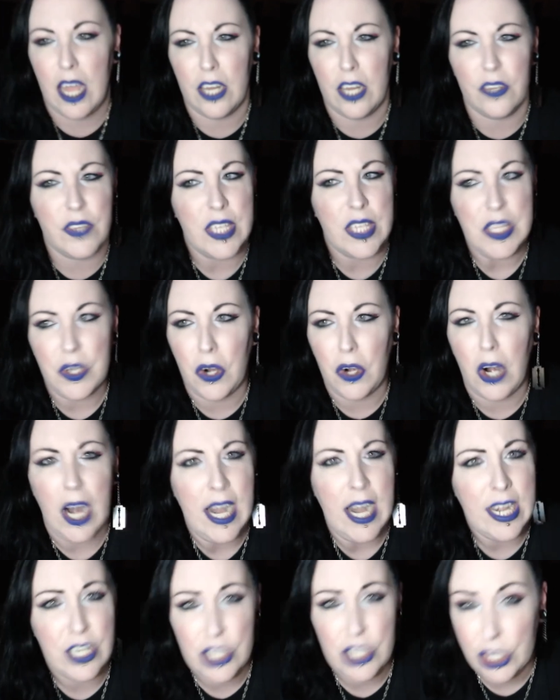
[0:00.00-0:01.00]
I don't think there
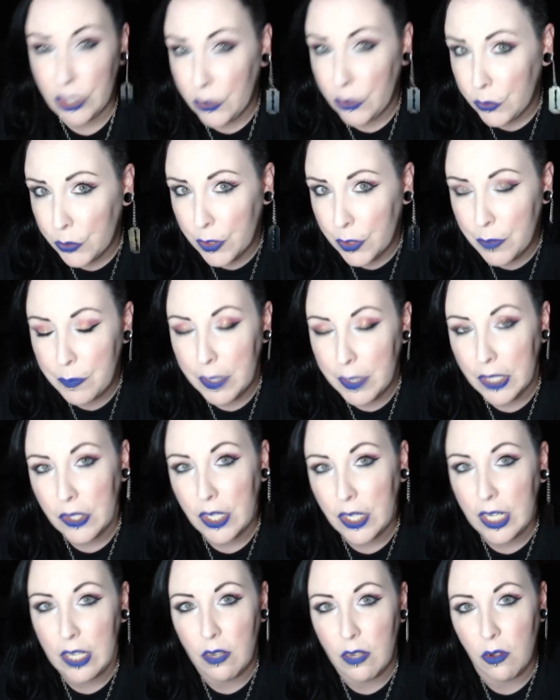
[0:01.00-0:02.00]
are any children
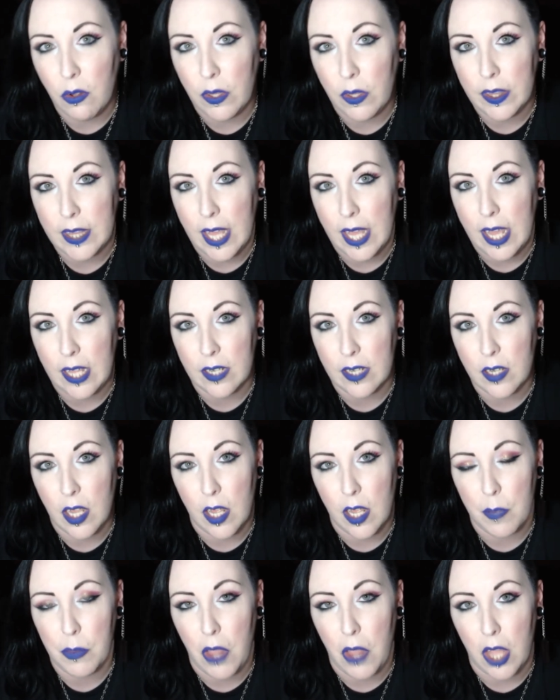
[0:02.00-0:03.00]
buried on
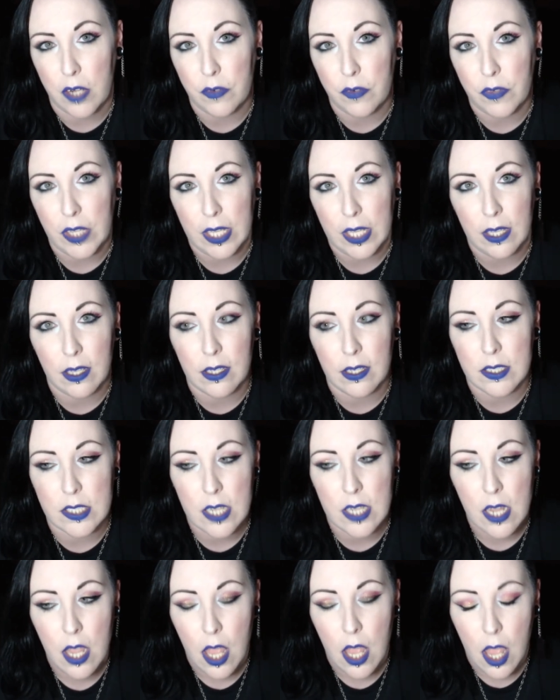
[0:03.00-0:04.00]
that plot of
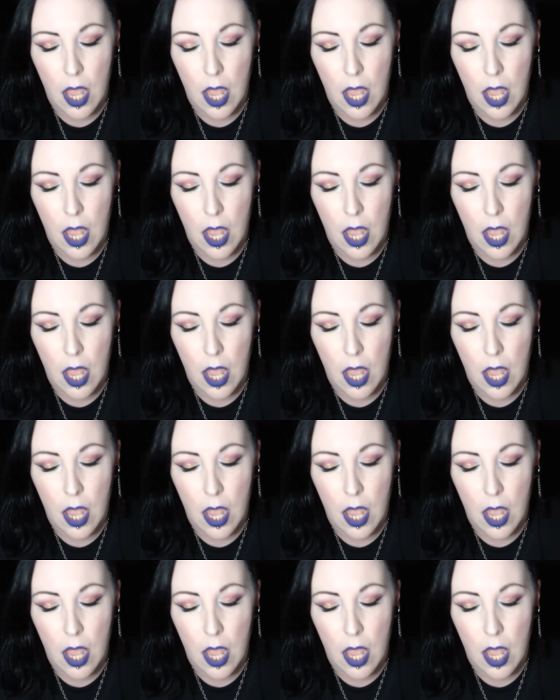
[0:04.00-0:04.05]
land.